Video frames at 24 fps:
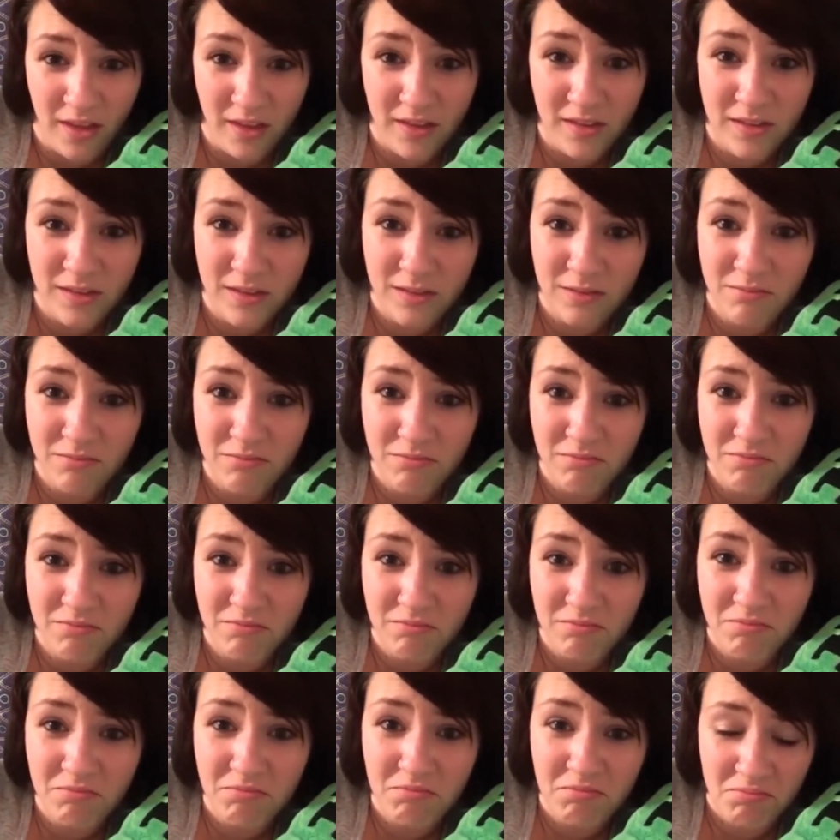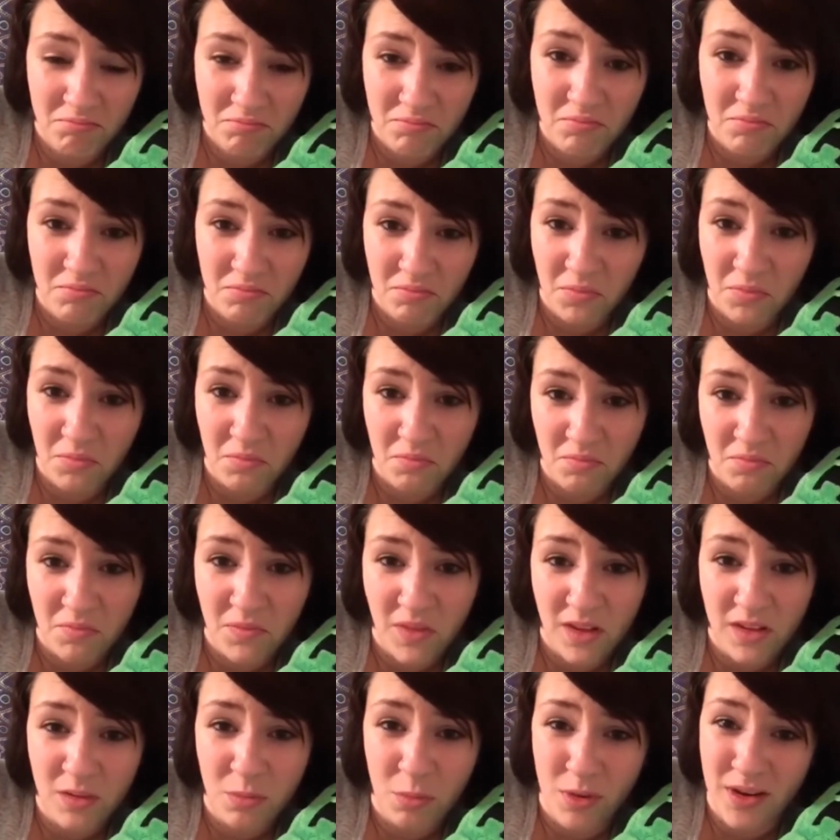this,
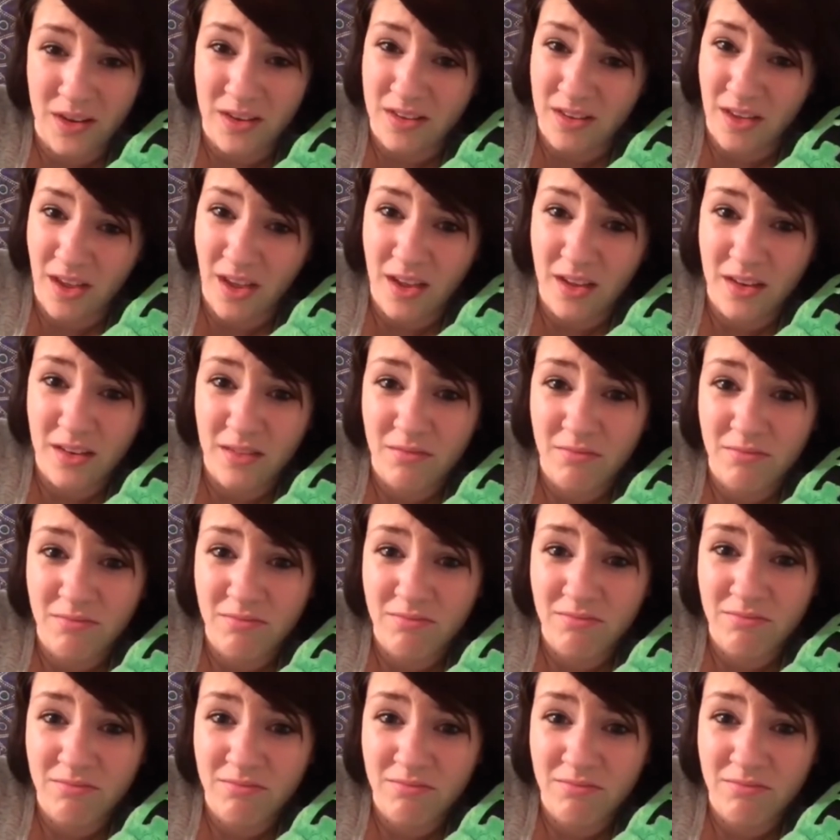it's pretty sad.